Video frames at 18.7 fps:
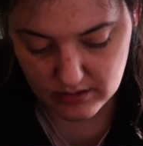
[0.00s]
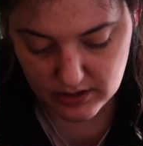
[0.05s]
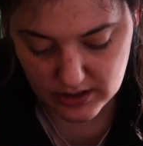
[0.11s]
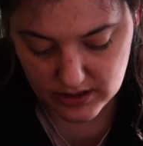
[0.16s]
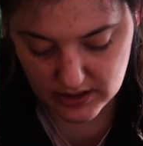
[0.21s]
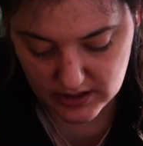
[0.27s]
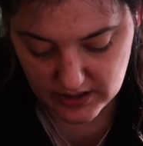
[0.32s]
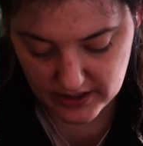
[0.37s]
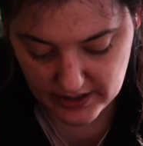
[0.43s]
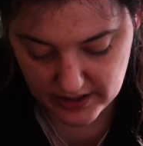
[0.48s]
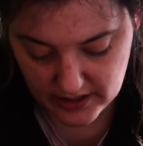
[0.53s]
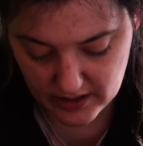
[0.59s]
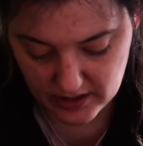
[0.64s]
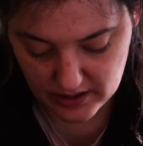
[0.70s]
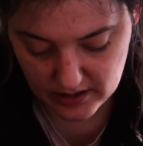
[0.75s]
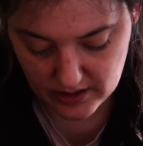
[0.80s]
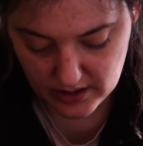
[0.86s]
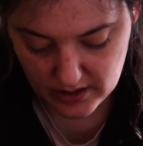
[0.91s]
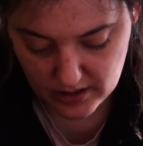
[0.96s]
She's like,
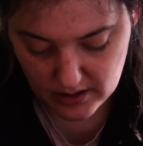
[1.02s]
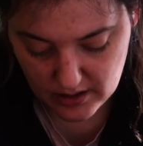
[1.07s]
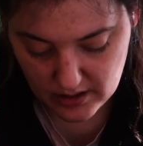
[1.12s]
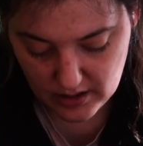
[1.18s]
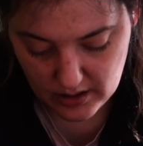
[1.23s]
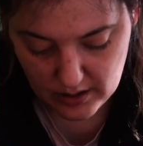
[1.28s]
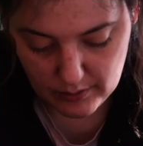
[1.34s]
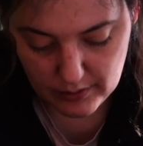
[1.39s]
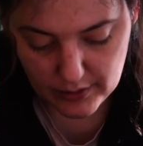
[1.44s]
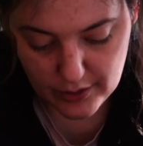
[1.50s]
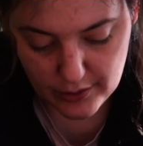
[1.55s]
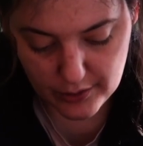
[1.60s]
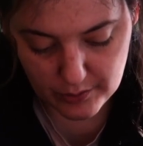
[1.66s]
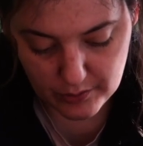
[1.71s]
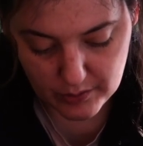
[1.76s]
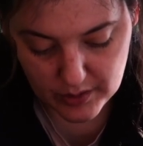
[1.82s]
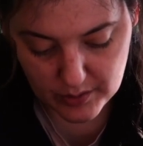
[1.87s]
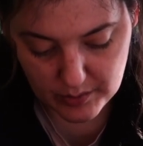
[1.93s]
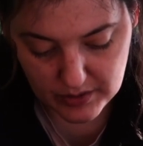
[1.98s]
why don't you
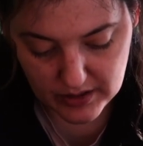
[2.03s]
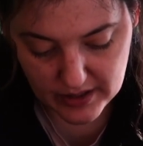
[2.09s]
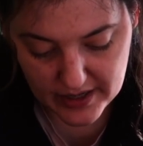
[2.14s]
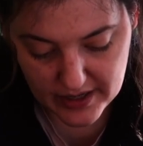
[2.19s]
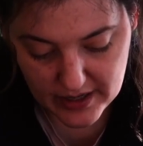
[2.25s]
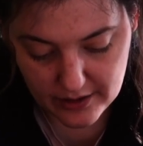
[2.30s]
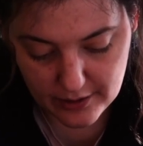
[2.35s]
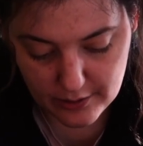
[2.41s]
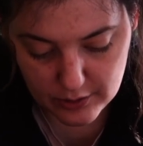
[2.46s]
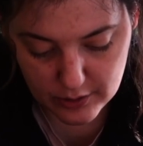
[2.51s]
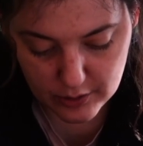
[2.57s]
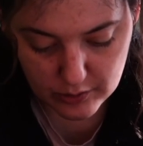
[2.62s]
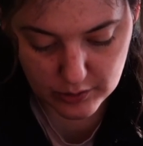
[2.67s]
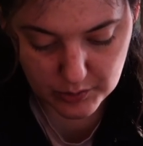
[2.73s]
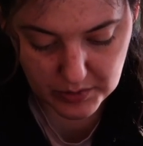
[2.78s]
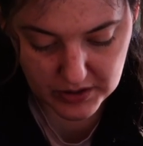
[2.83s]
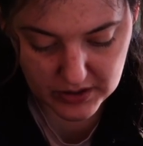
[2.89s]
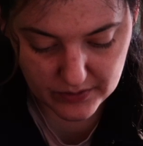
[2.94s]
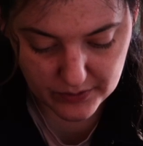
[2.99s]
want to play? There's no
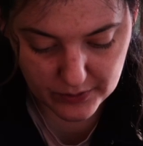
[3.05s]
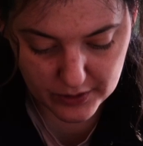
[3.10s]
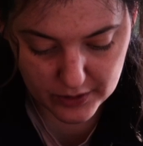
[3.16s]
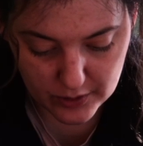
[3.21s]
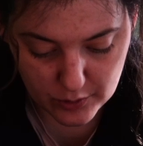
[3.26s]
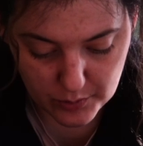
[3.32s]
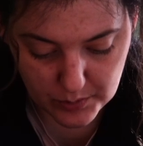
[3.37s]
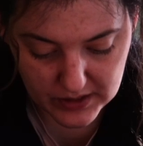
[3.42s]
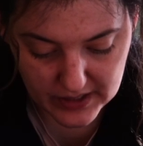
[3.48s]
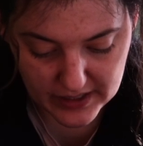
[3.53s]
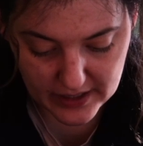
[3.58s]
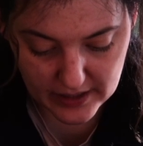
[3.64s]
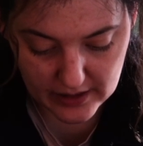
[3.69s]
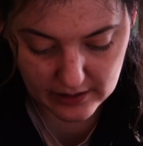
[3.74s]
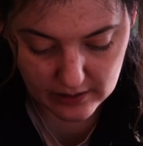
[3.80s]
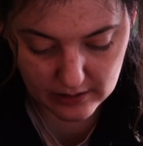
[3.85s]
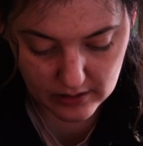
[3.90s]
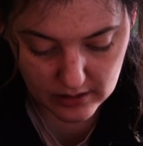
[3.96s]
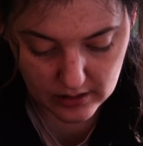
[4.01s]
space for us to
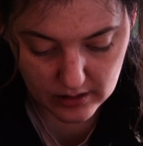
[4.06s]
play.